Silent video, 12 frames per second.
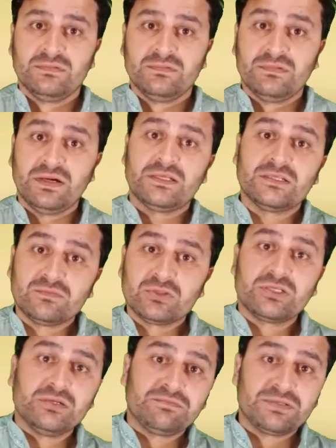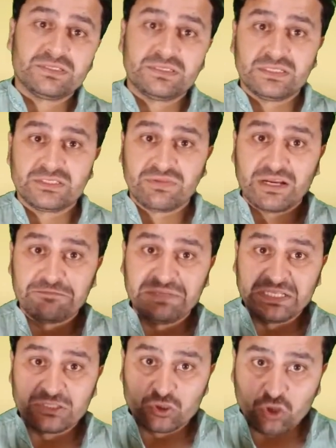where the Muslim prisoners were
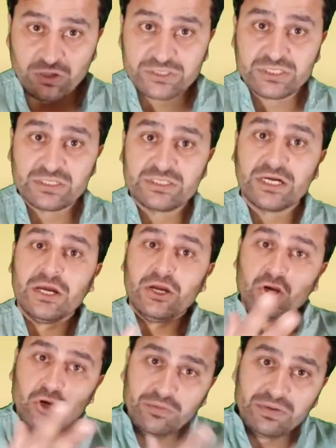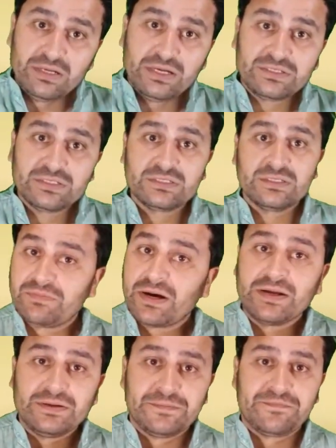being tortured, humiliated
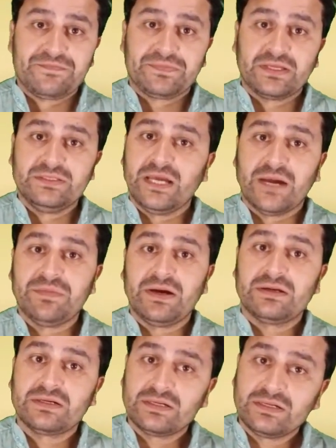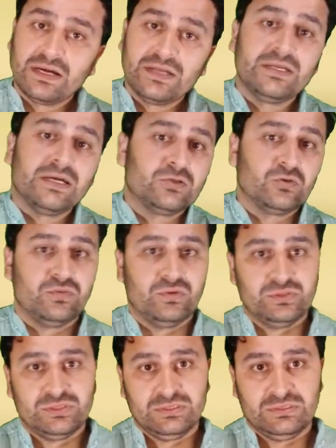by the American and NATO
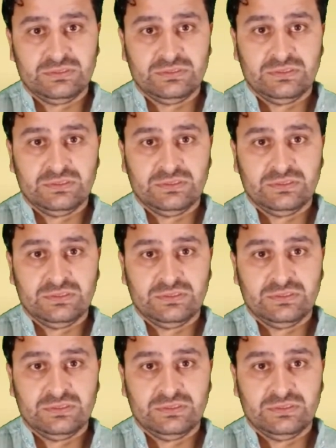forces.